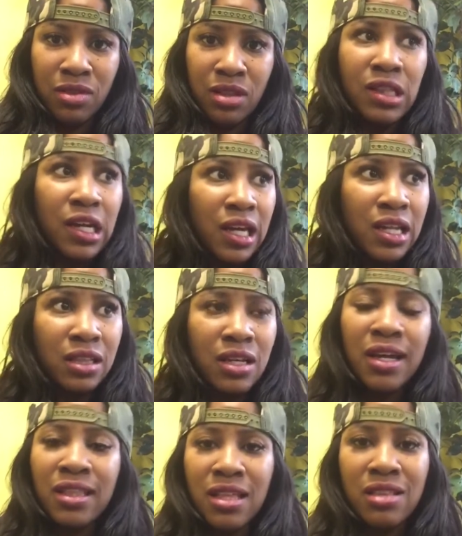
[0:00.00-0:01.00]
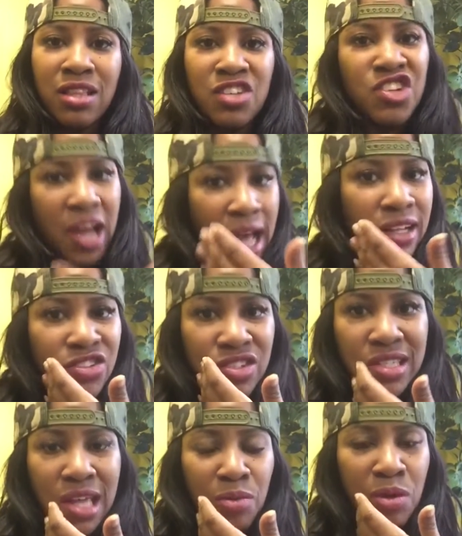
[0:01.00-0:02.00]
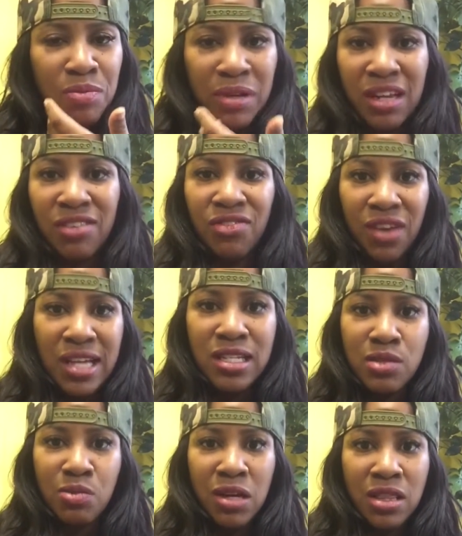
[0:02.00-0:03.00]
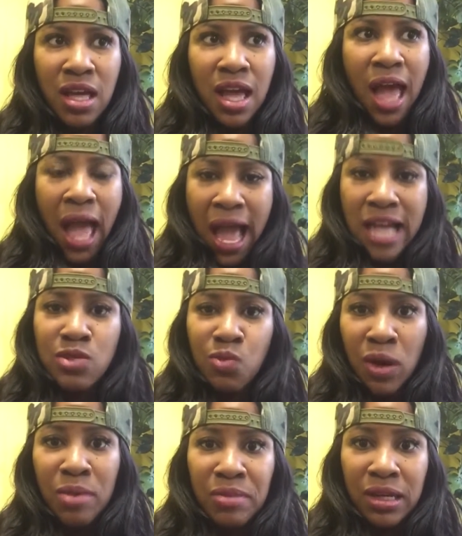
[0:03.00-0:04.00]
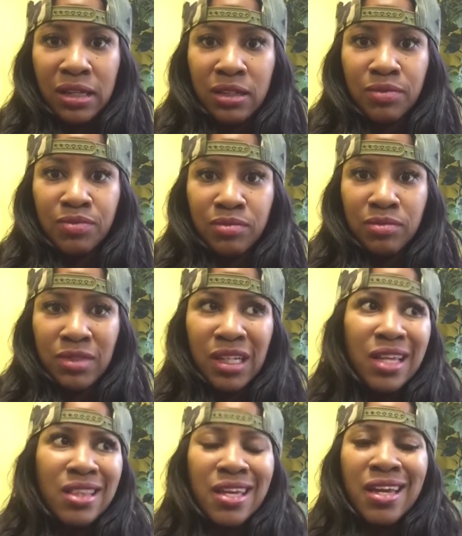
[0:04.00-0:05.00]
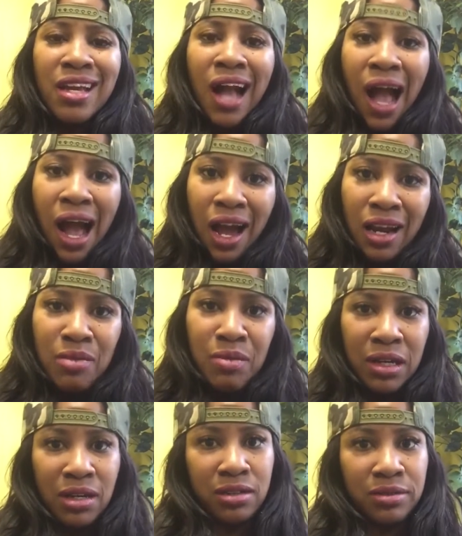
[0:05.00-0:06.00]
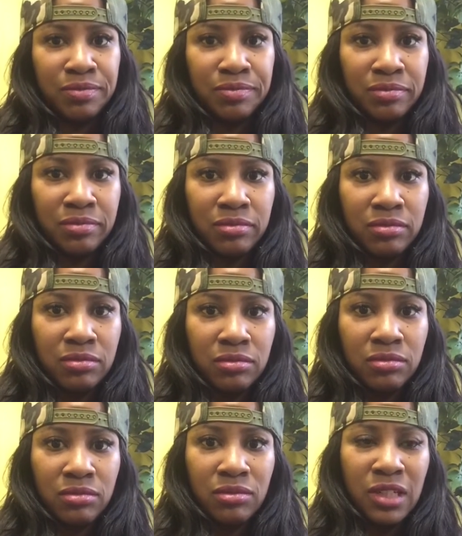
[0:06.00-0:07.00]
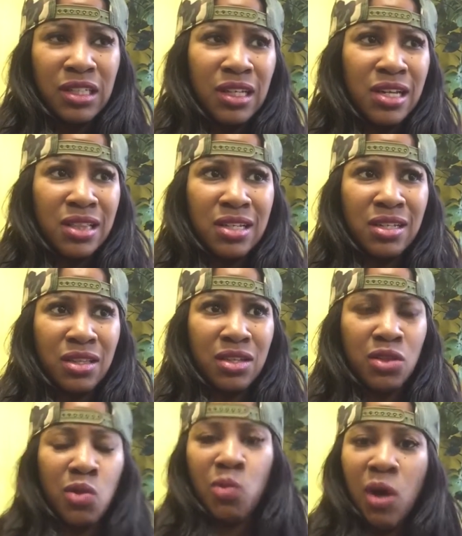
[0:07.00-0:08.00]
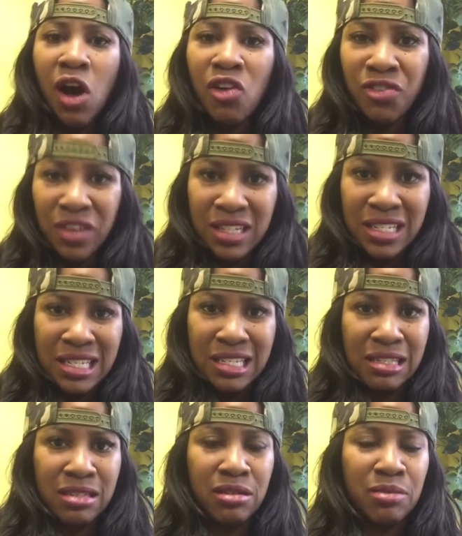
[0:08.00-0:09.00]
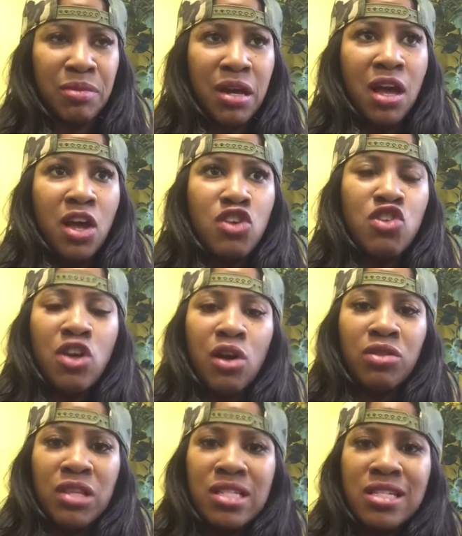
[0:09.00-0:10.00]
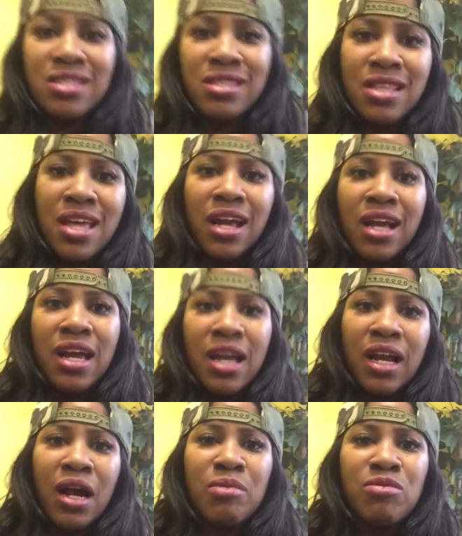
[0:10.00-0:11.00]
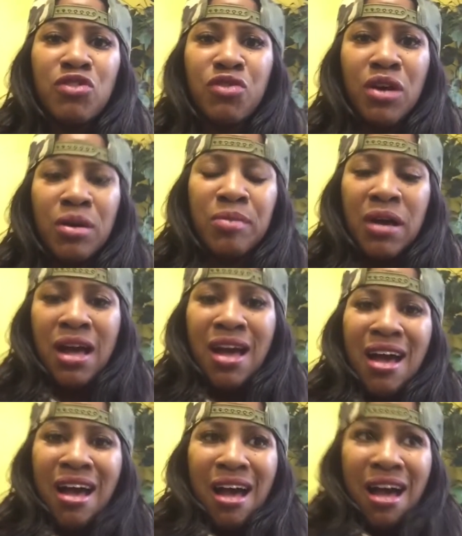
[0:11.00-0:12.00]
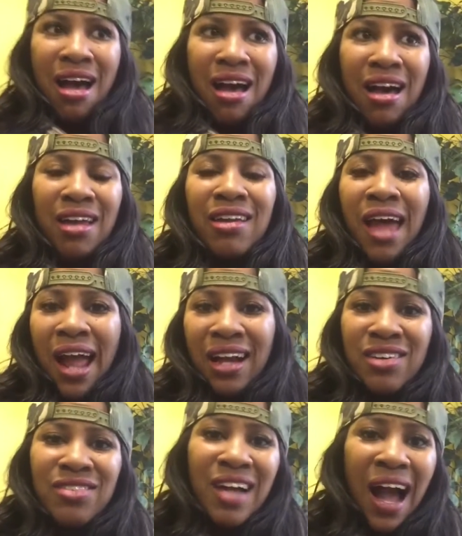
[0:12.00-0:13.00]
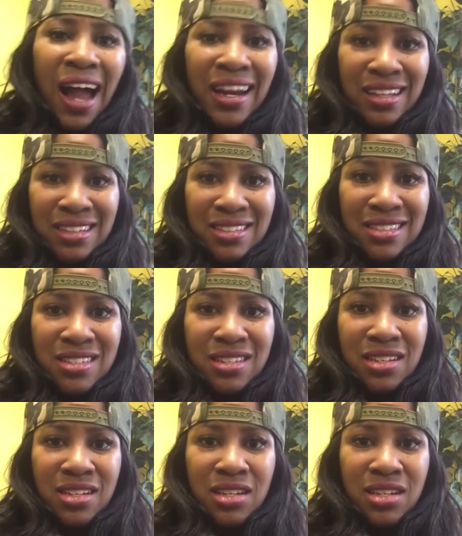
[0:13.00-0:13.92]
Look at the challenges that we're being faced with as women. Look at the economy. Look at the welfare system. It comes from a lack of guidance.